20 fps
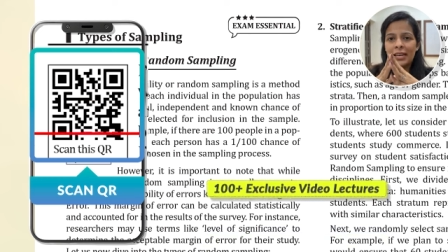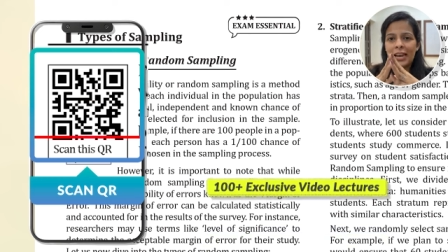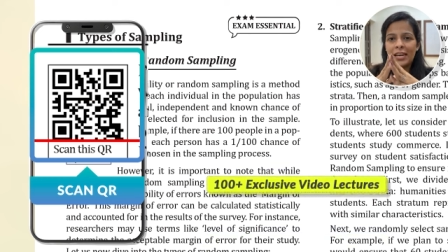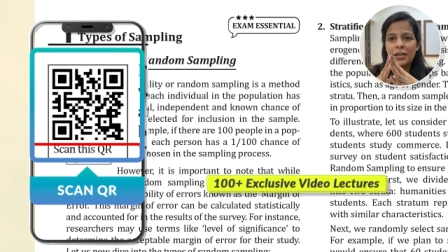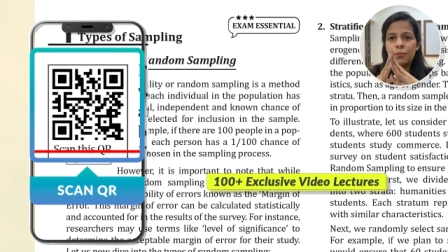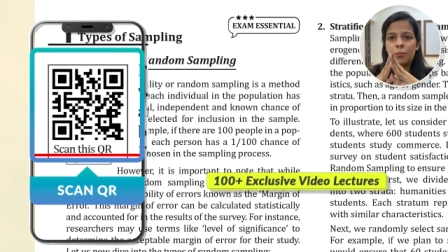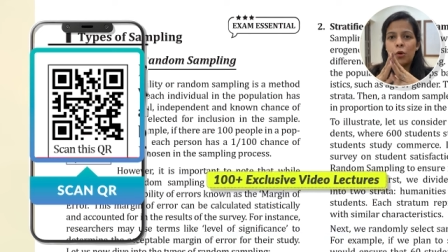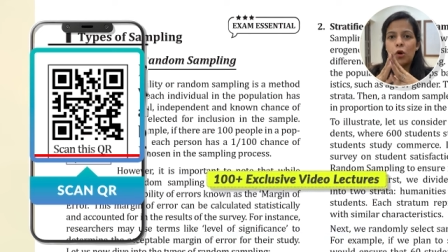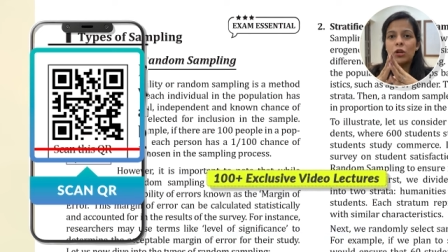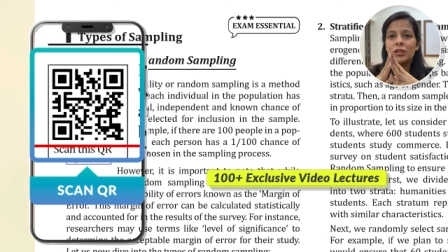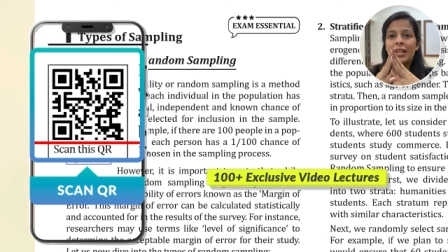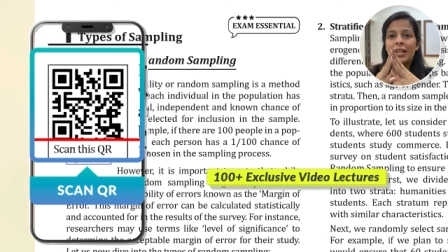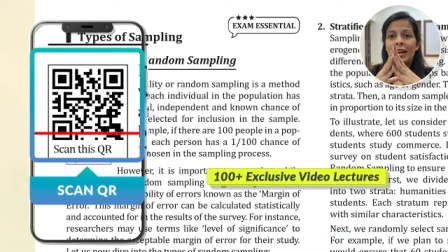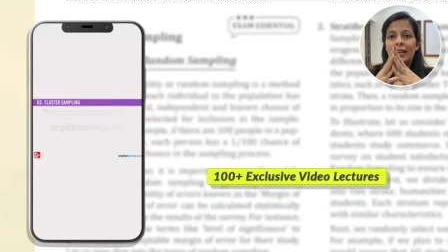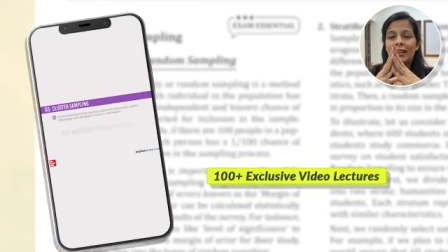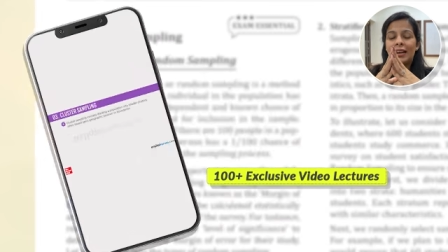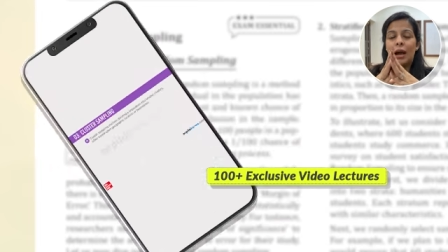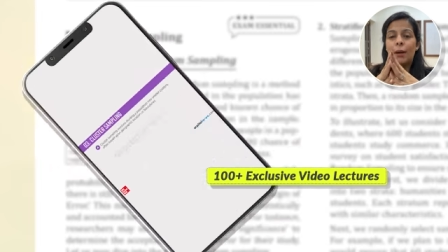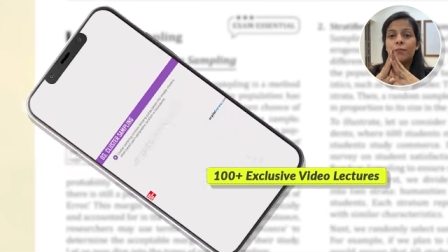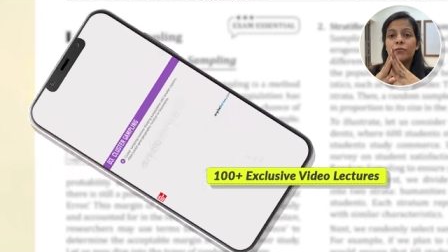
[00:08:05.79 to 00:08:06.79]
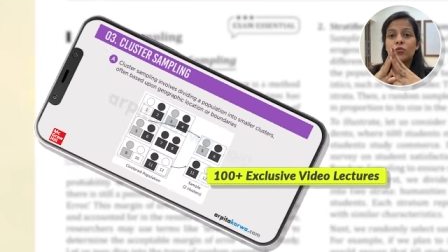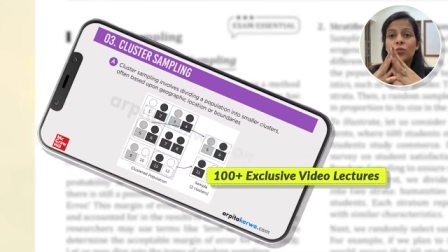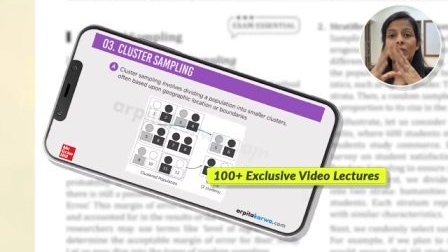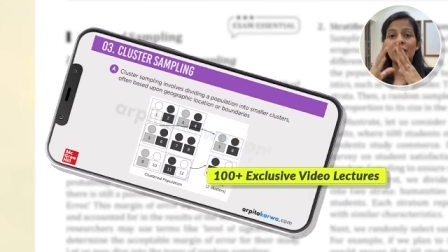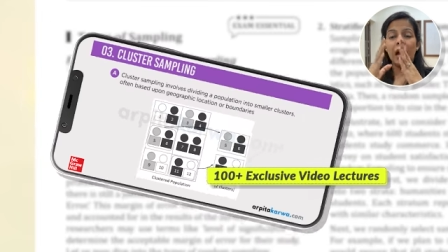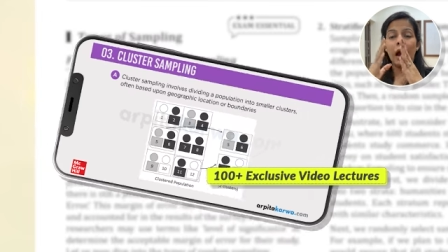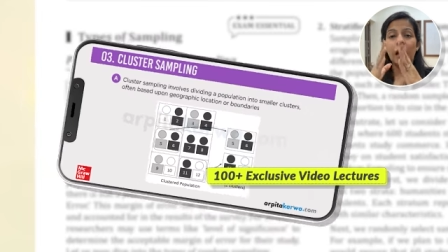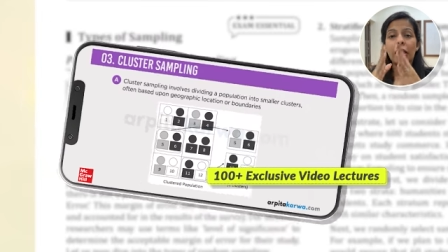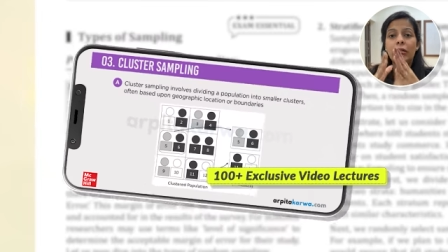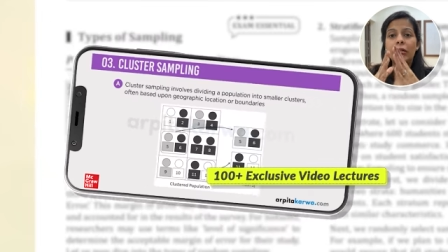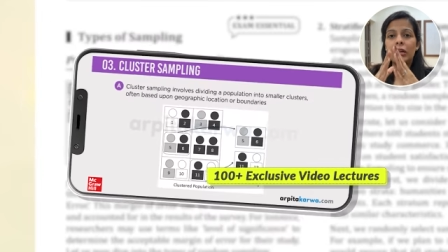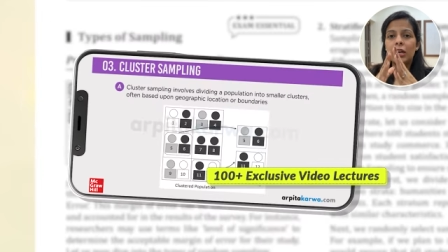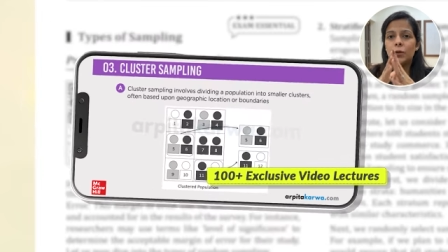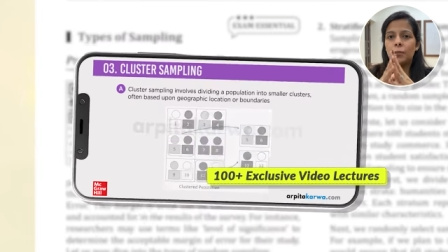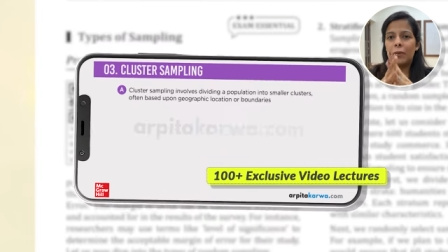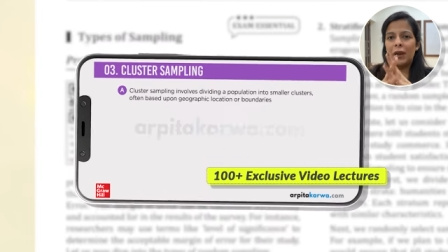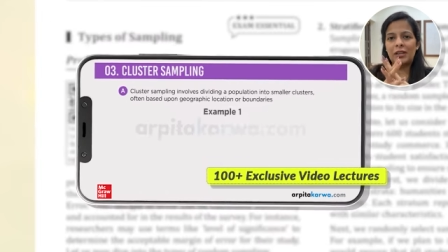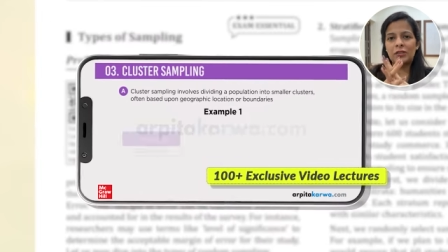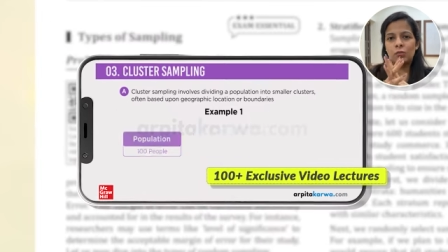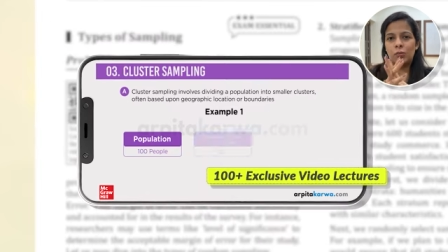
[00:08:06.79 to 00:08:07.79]
net book that comes with 100
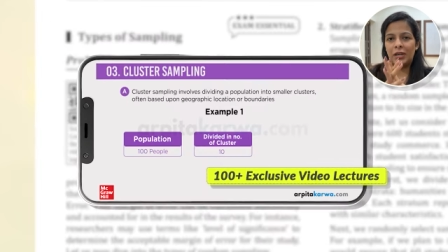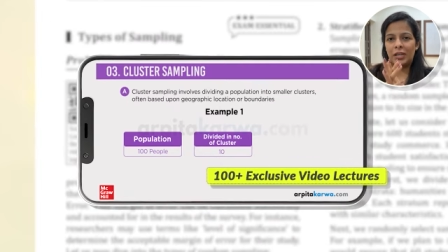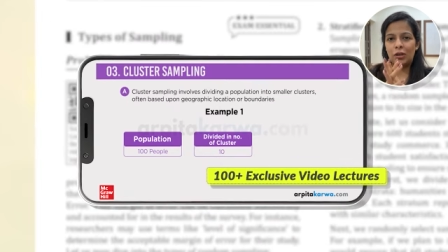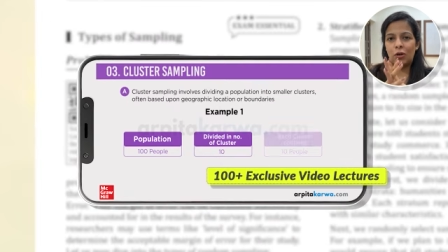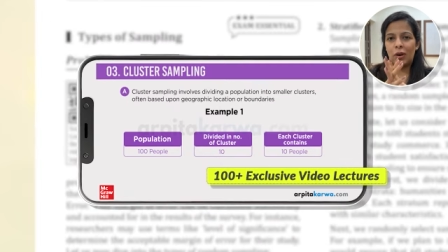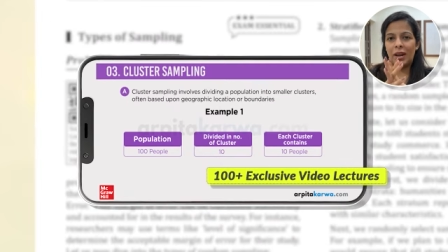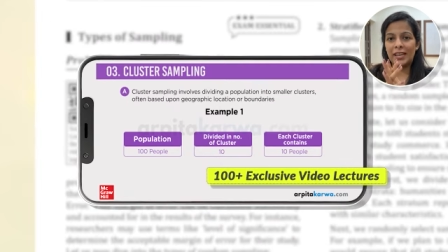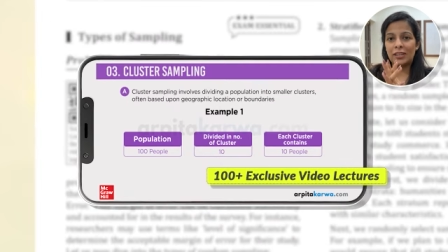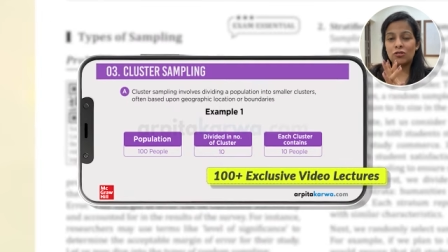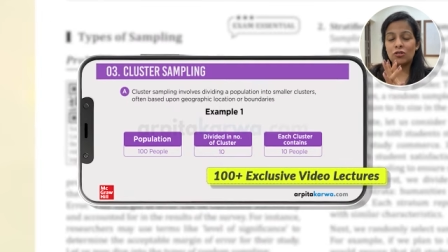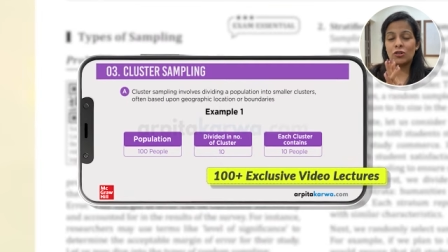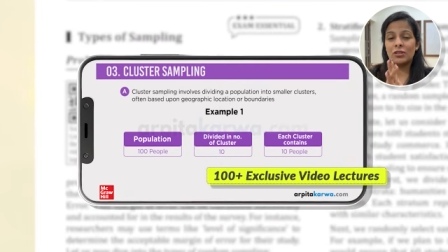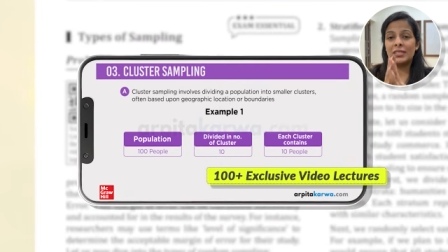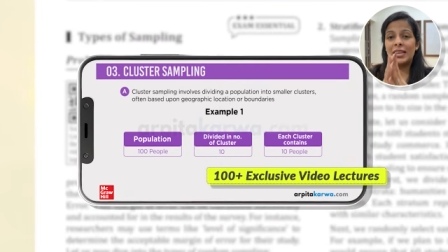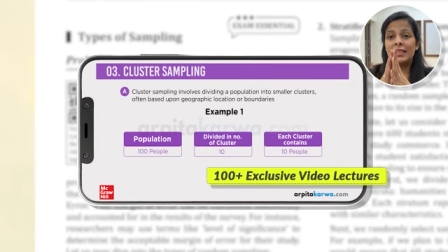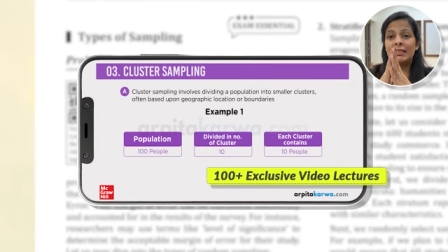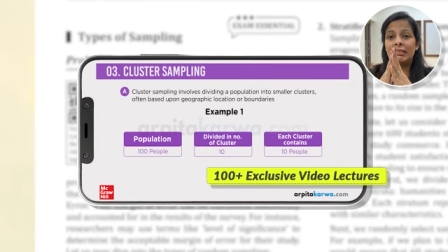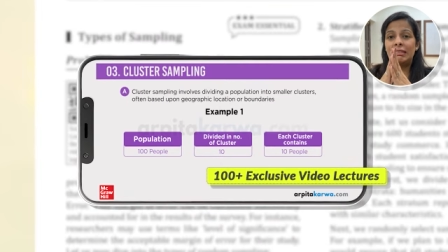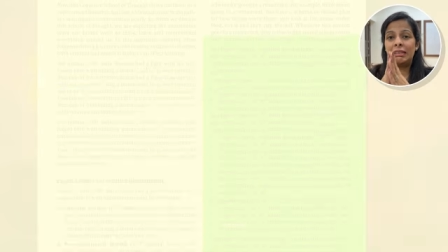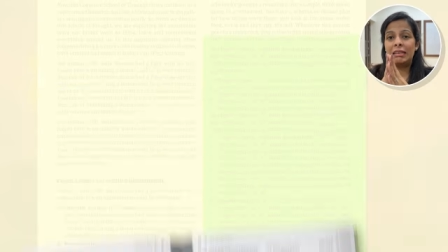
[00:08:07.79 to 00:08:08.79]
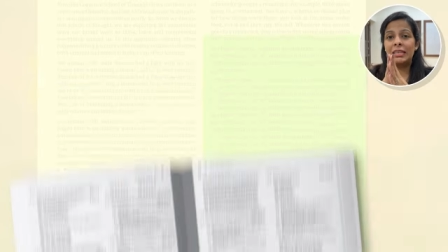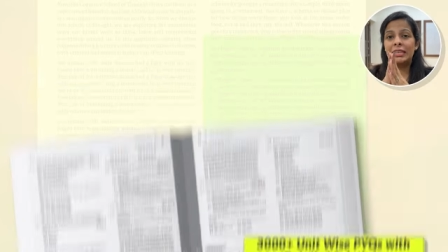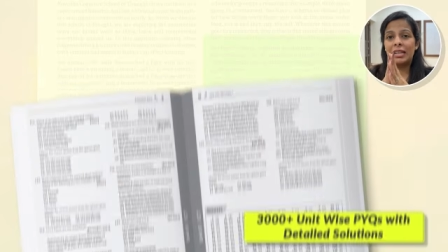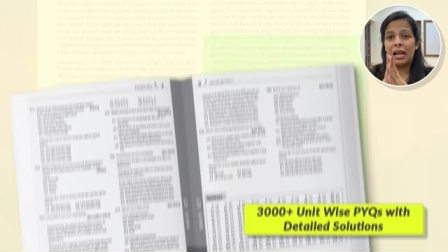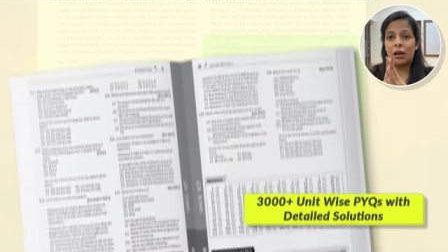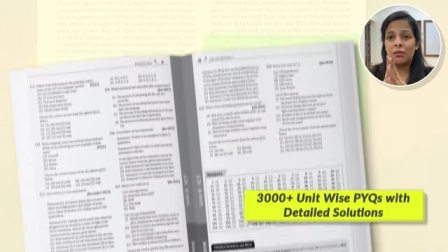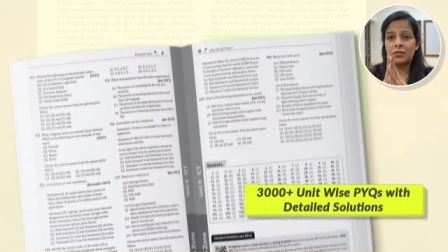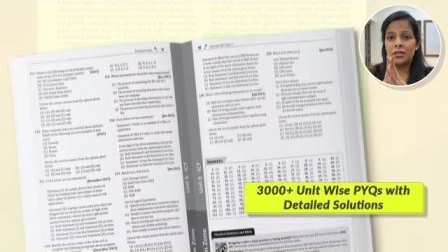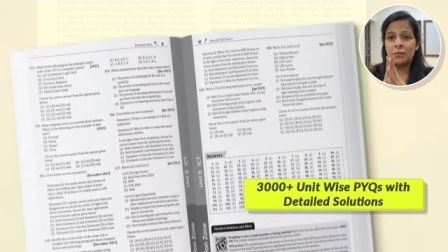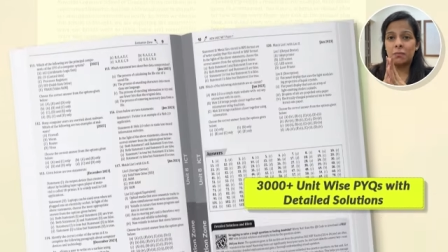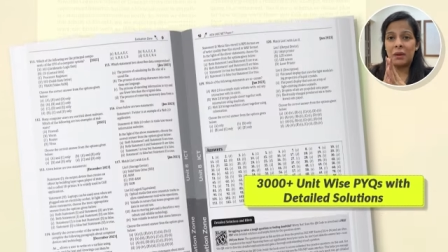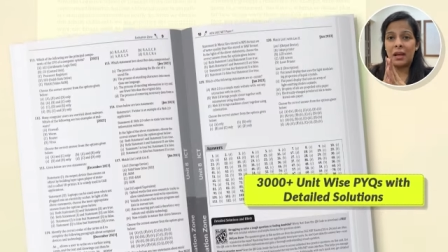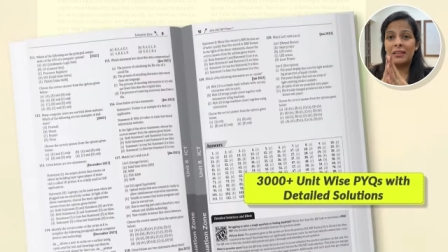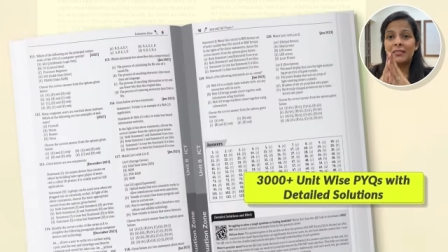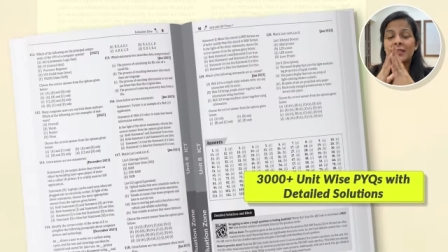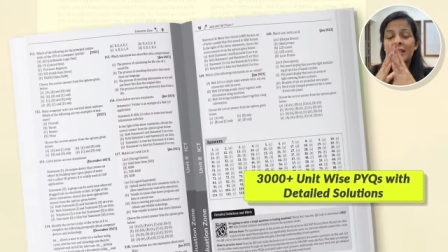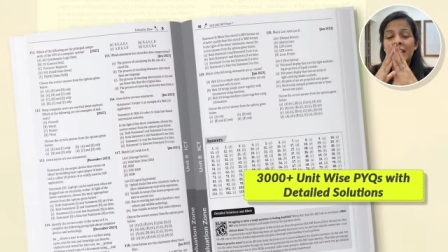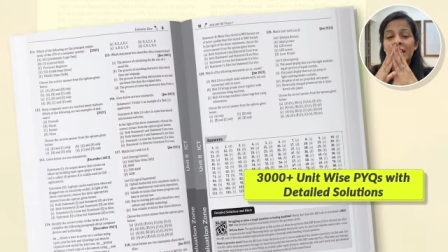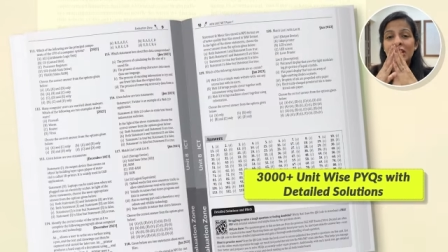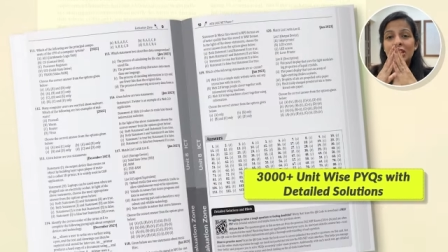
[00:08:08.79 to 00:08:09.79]
plus video lectures and 3000
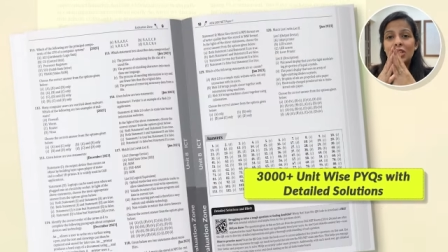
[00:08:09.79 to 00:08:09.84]
plus